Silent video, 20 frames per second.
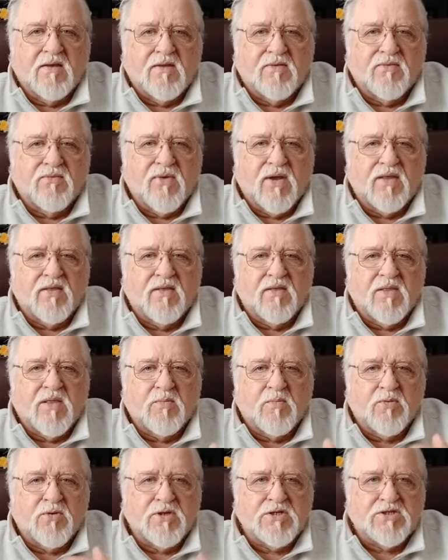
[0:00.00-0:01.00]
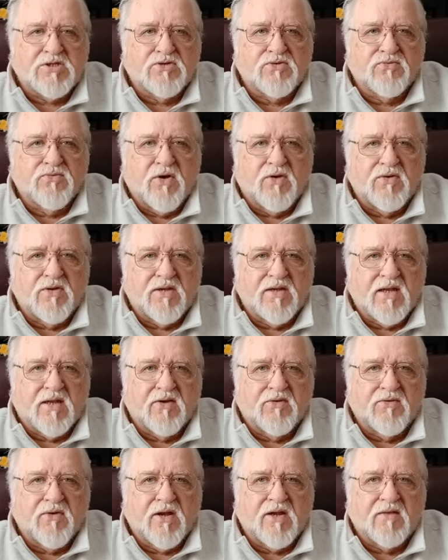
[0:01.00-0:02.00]
rather than the priest who wrote it
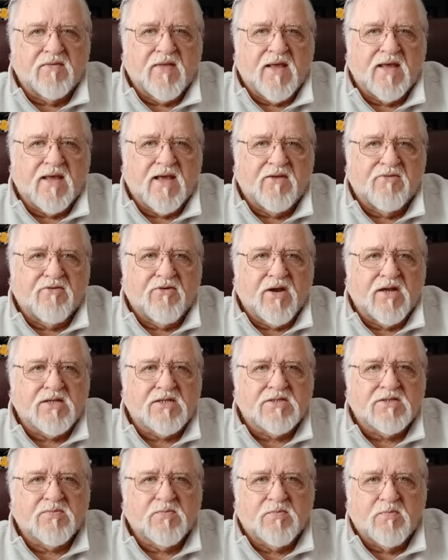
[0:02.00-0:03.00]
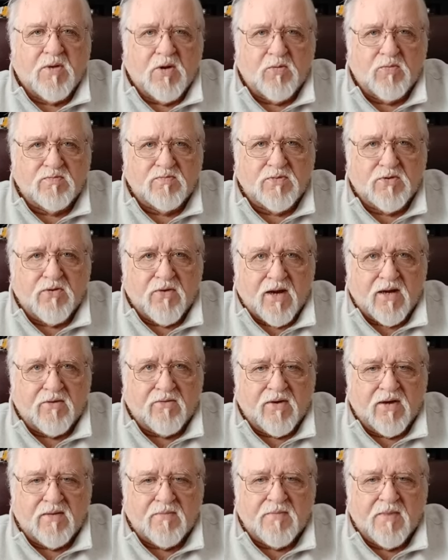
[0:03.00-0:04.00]
taking credit, they gave credit to Pope
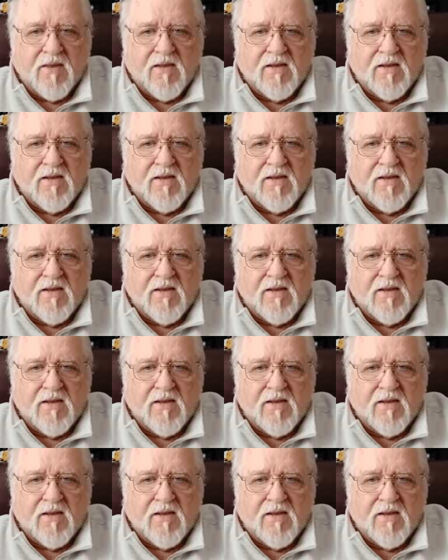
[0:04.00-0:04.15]
Gregory.